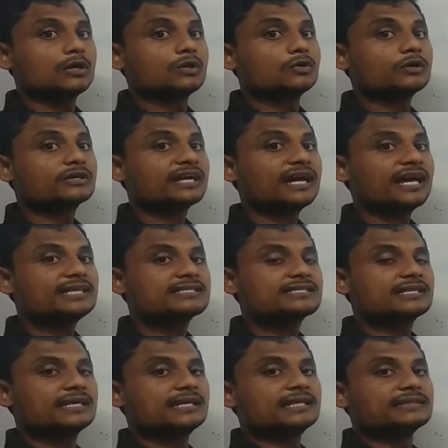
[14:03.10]
Okay,
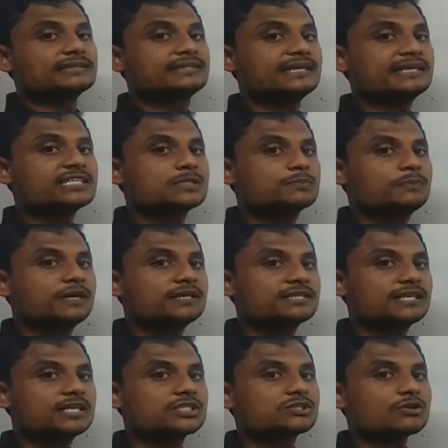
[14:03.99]
guys, these
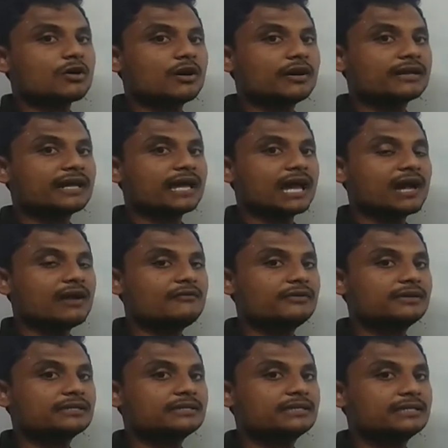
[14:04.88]
species are
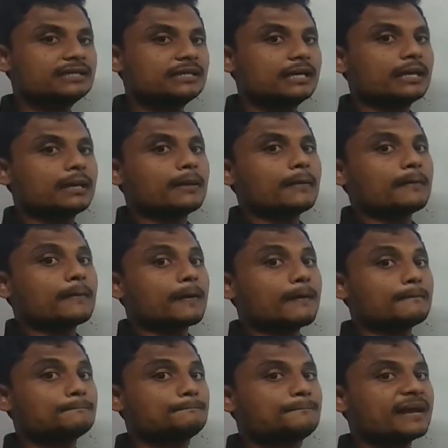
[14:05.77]
having the
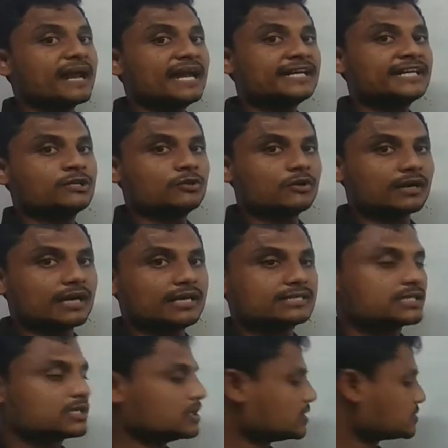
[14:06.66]
plantino,
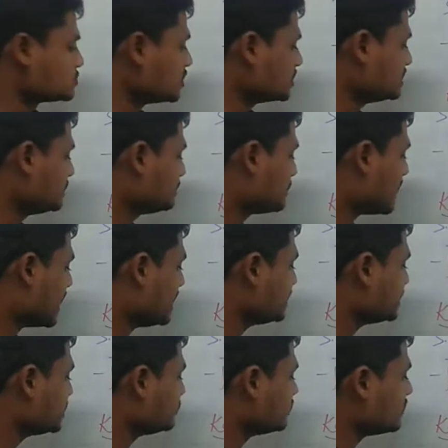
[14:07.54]
guys. So the
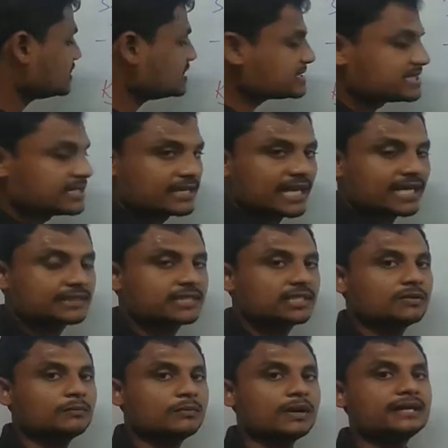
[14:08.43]
plantino is
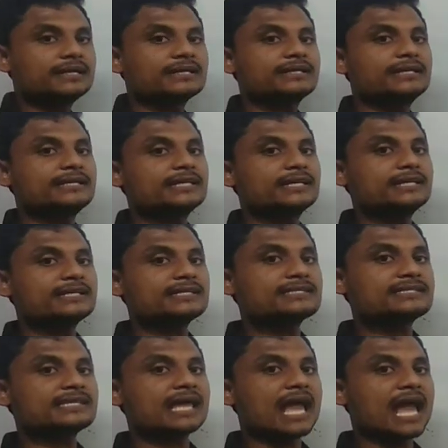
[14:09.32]
nothing but it
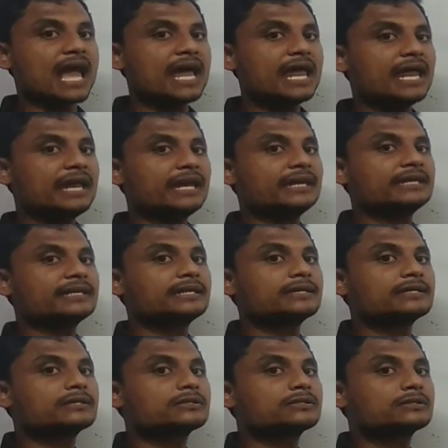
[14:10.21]
is
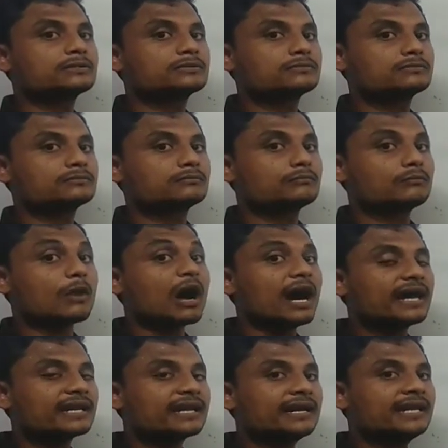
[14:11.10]
an
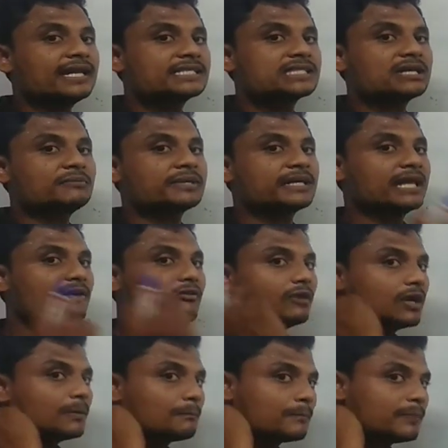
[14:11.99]
organism
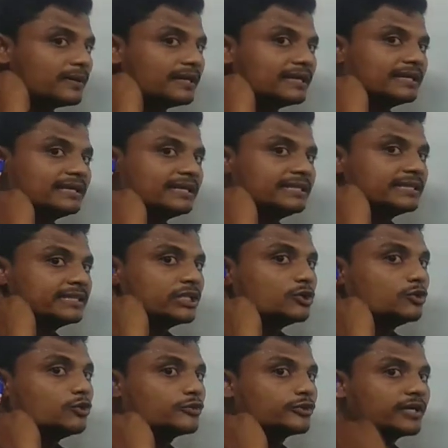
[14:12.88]
developed in
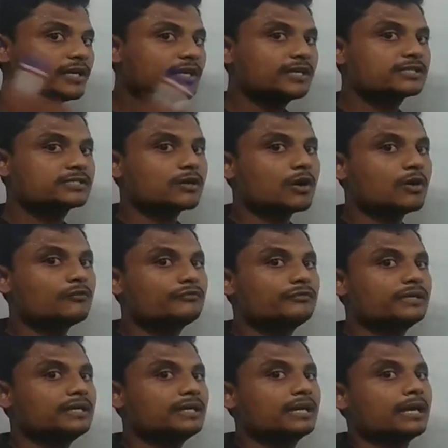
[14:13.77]
the uterus
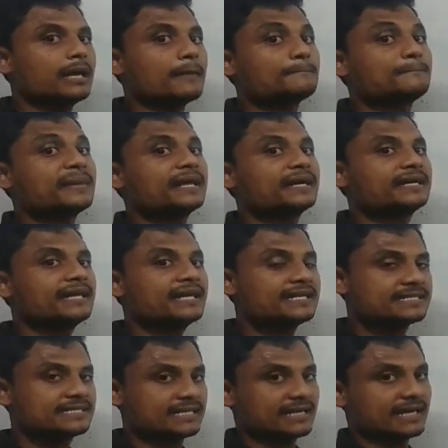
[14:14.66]
of the
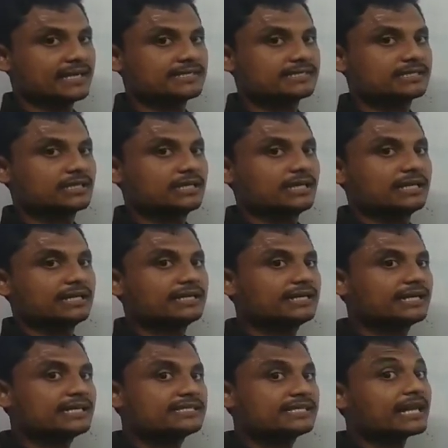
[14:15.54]
pregnancy, guys.
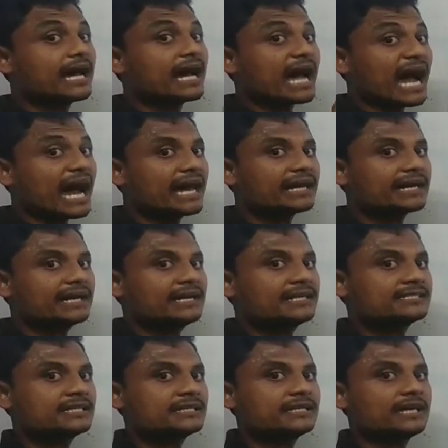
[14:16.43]
It is an
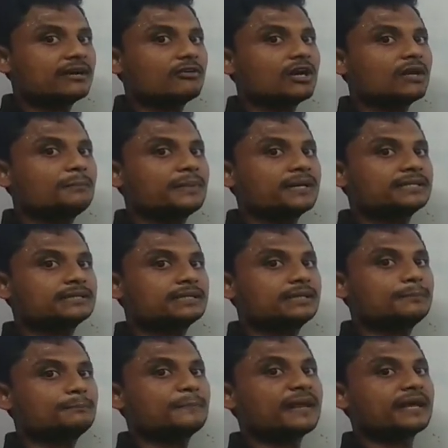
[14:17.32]
organism developed in
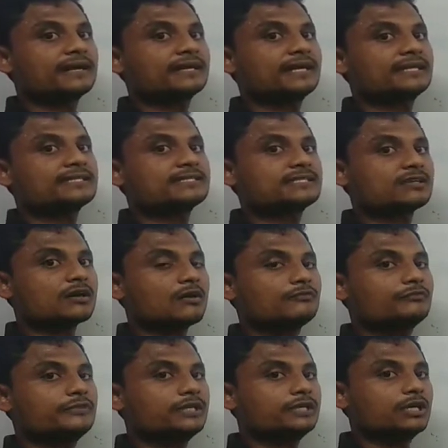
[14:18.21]
the pregnancy
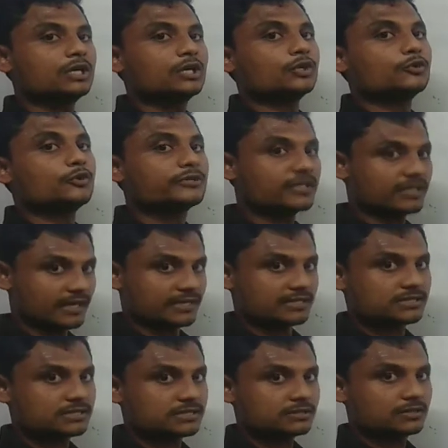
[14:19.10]
of the
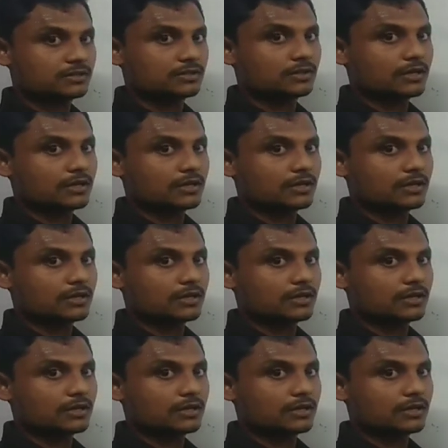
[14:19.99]
uterus.